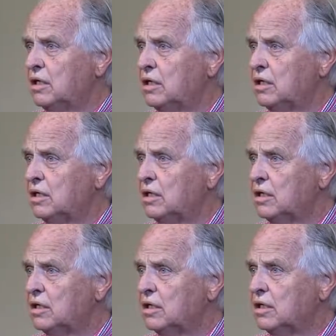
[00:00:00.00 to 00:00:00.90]

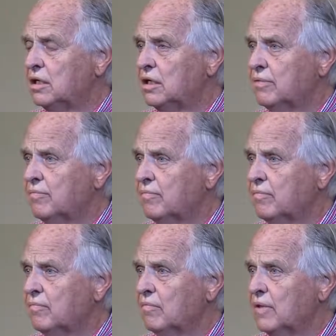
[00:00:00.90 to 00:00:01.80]

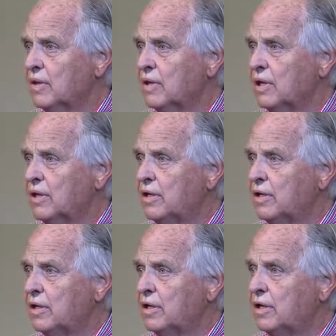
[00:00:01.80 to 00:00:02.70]

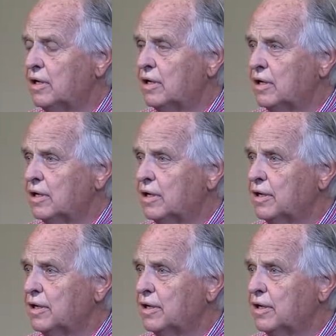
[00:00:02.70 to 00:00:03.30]
Nobody speaks.